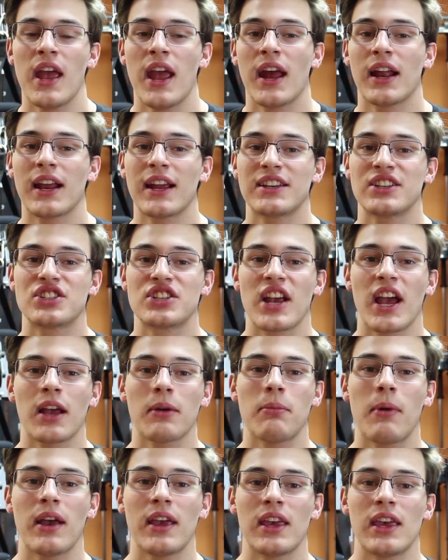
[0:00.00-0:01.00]
And I check
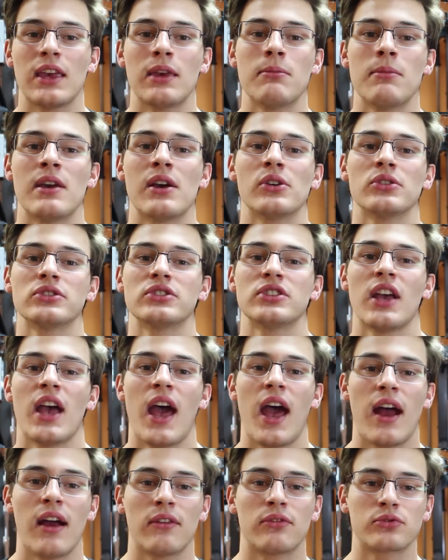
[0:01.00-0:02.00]
my emails
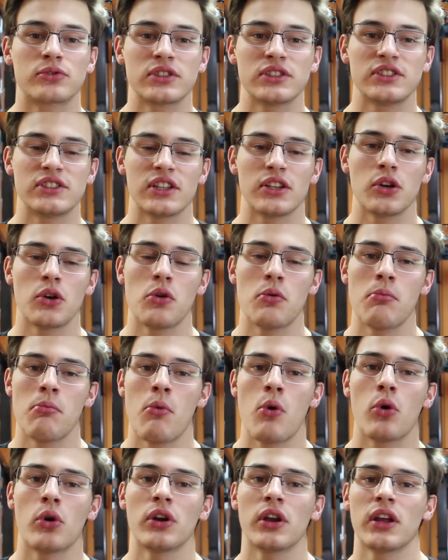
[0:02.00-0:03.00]
every single
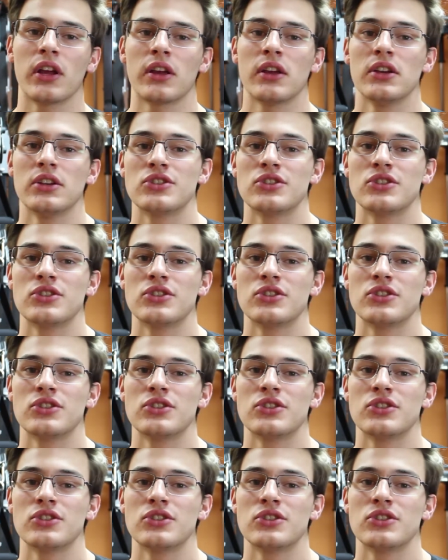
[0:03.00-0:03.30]
morning,